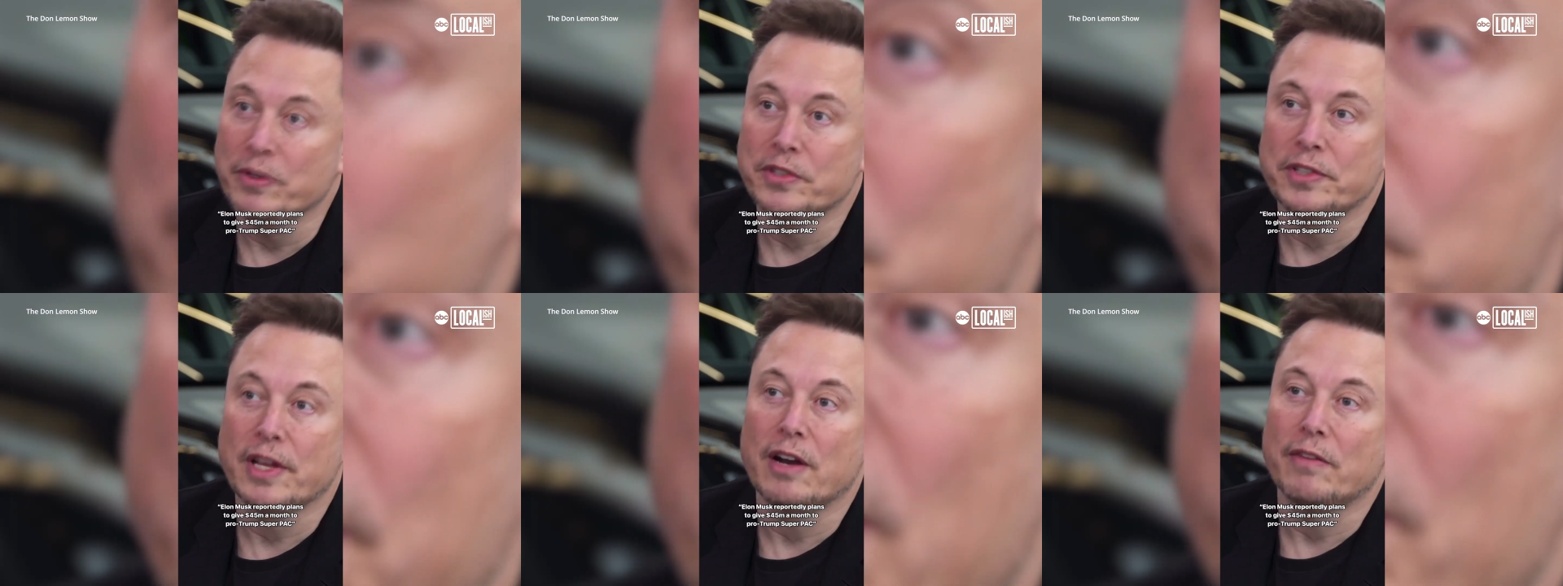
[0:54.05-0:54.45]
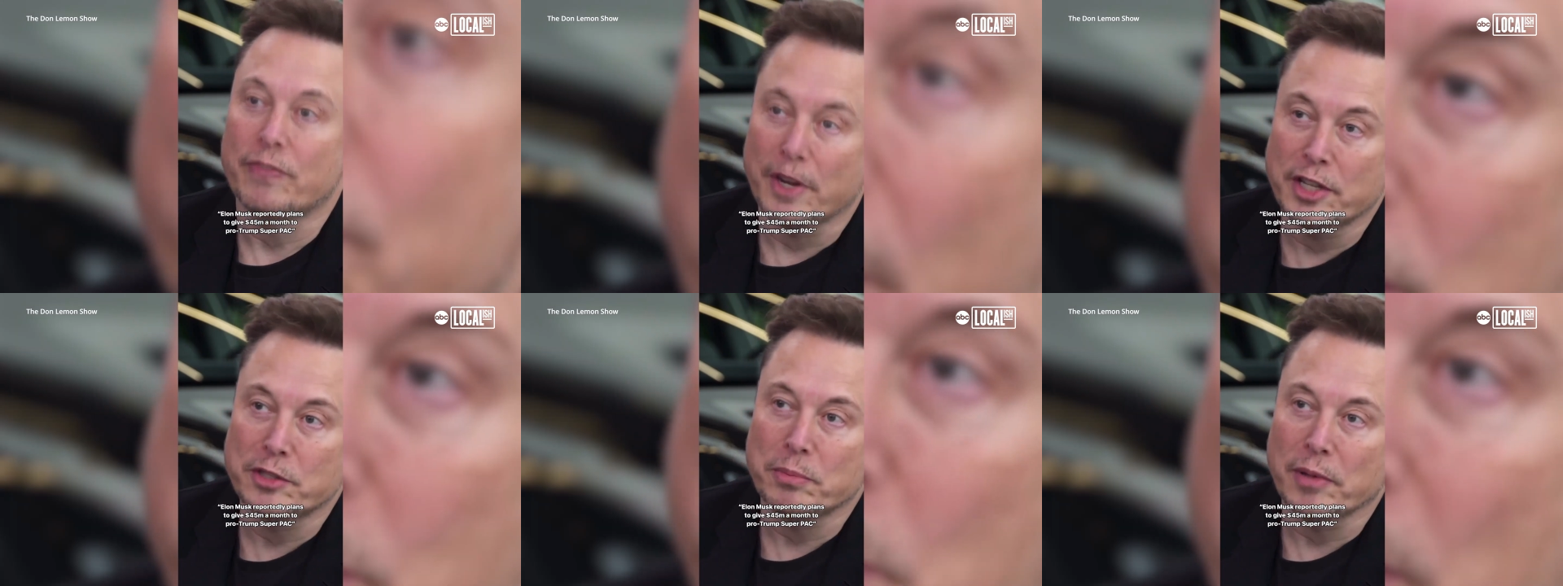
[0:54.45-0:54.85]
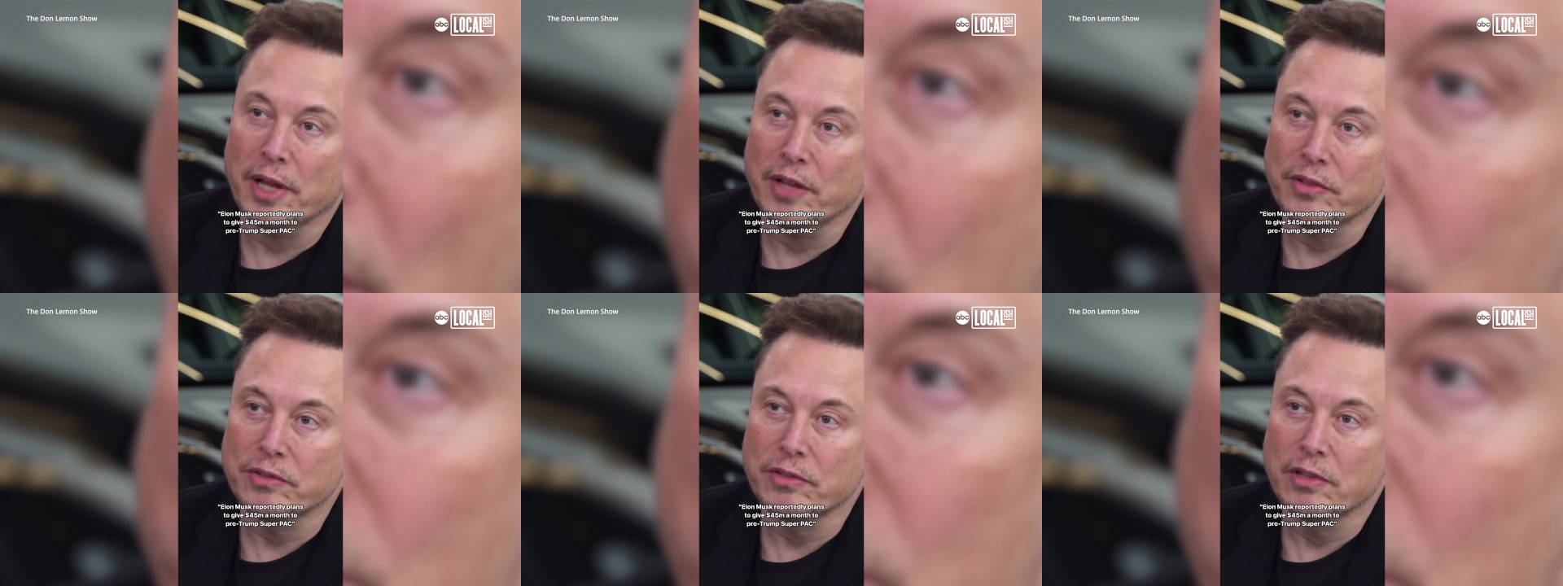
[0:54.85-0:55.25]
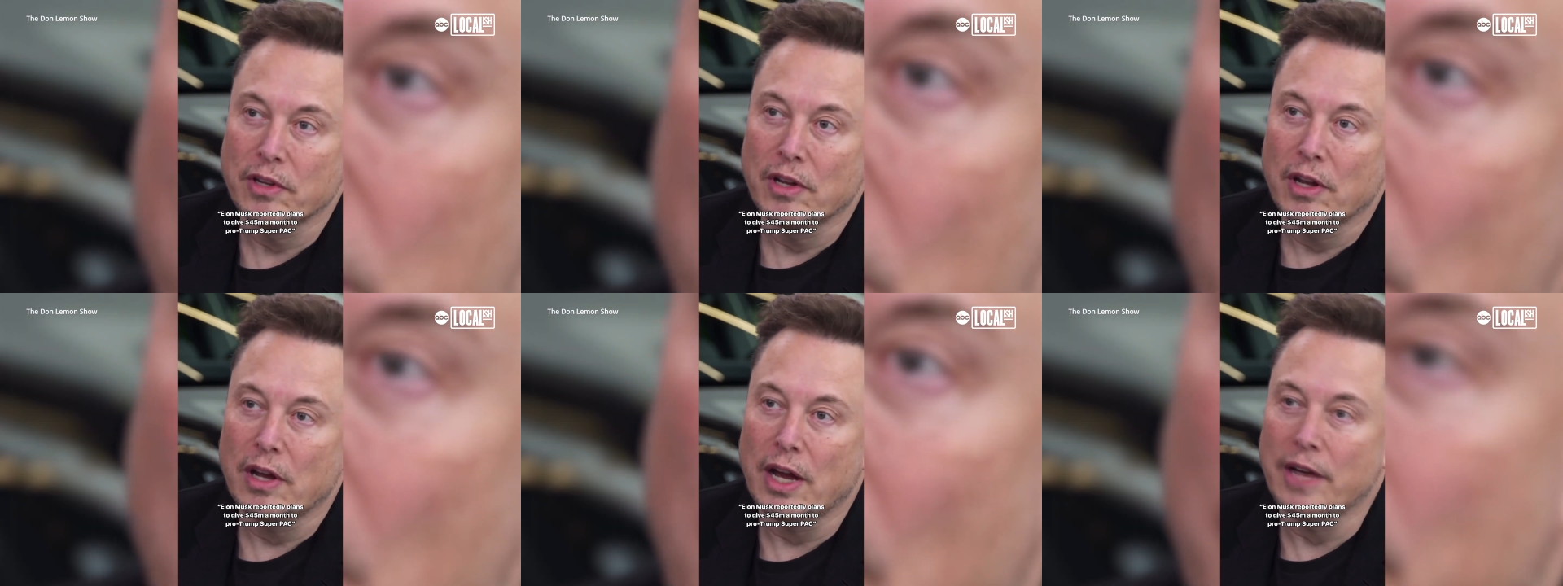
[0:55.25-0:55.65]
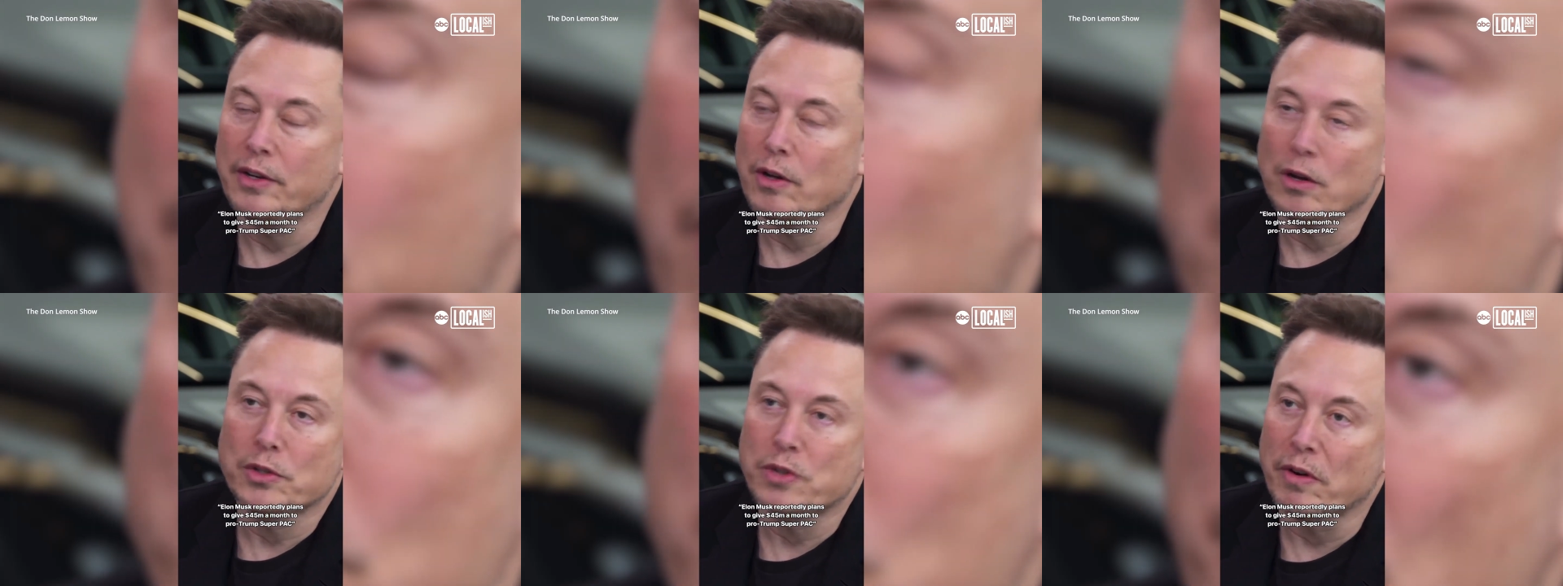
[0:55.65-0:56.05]
and i write about that so
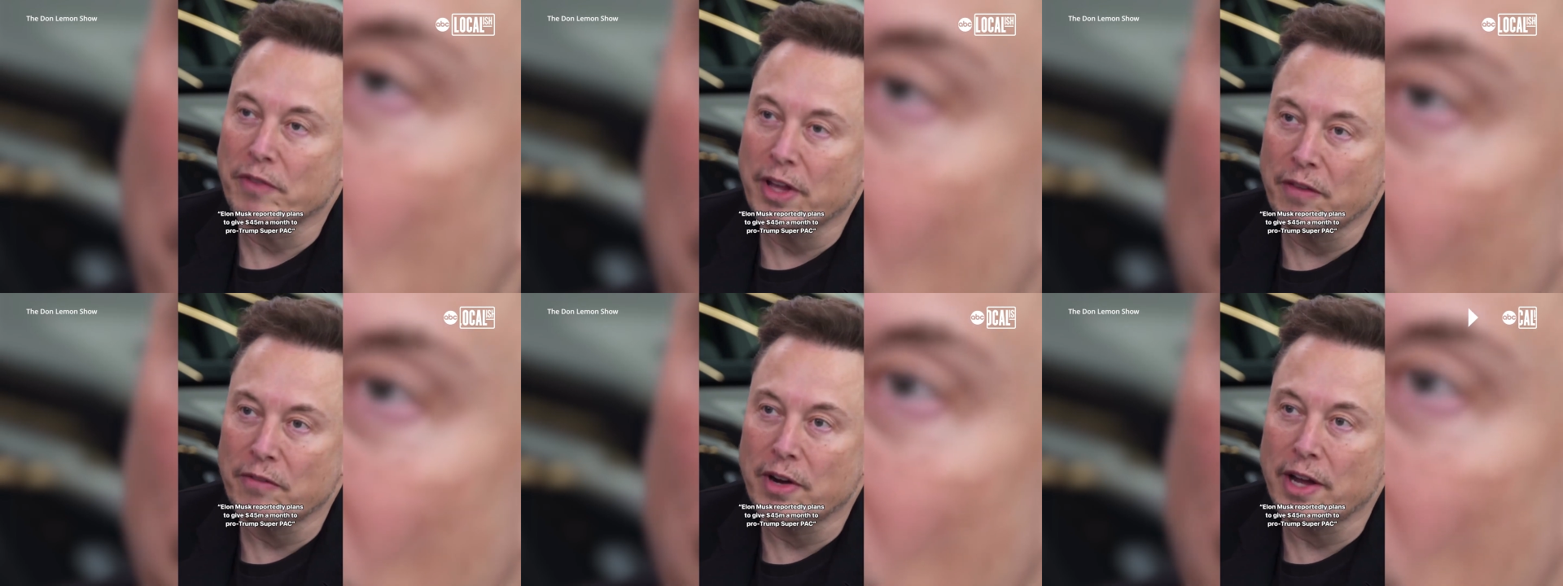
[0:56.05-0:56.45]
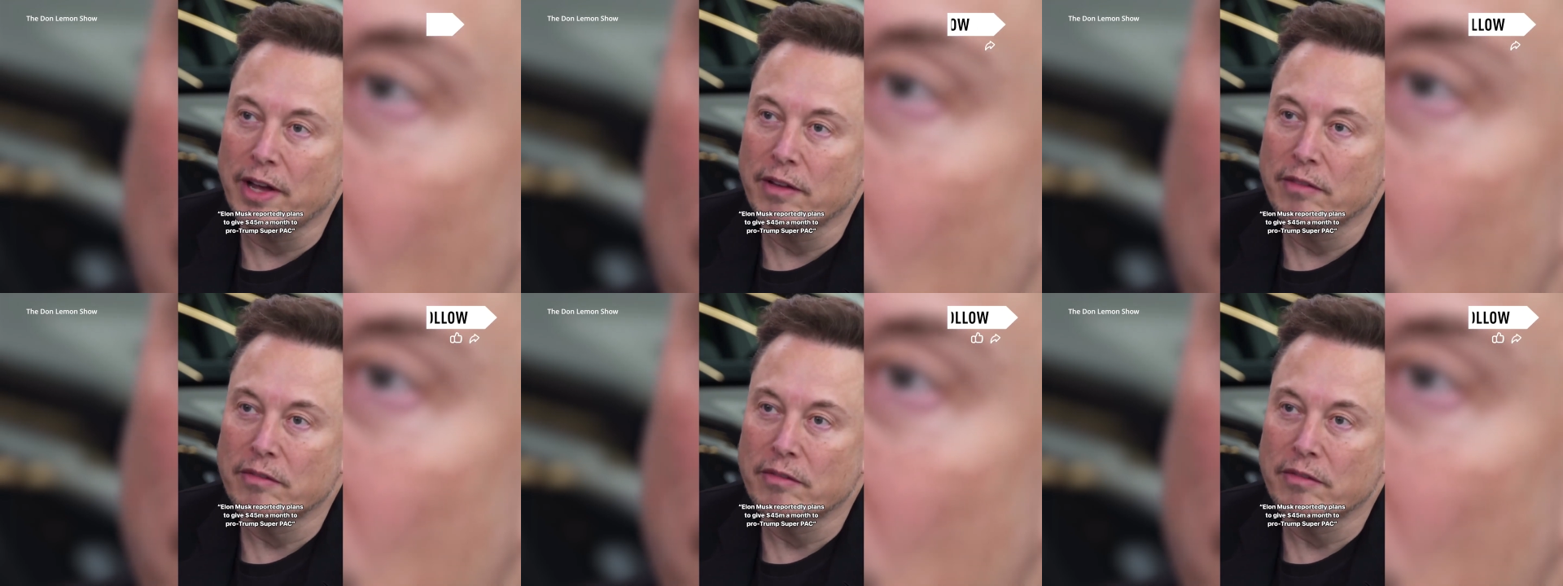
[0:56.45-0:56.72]
I have really